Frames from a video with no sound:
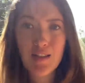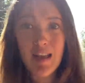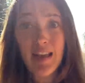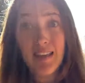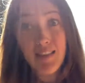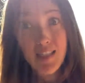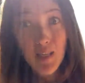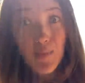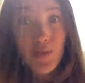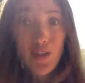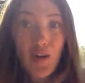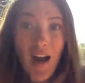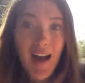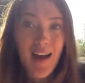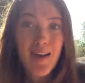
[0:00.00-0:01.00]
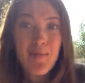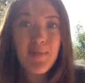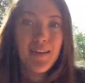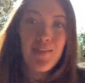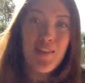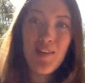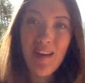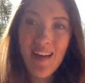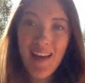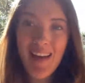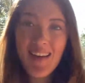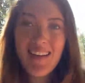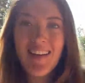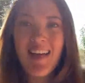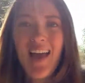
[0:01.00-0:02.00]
and subscribe if you can.